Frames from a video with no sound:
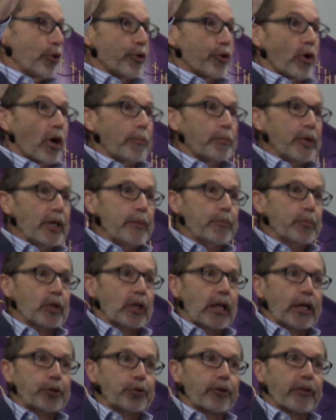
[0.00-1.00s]
there are
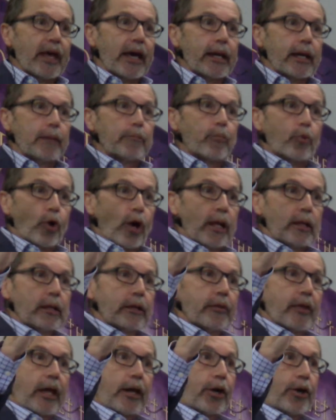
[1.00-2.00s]
people under that
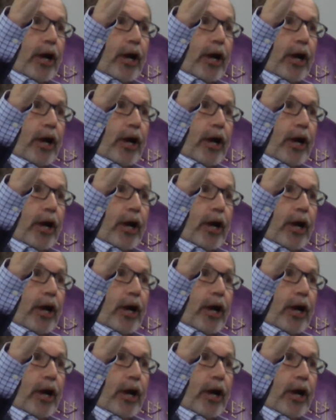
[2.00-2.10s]
umbrella that are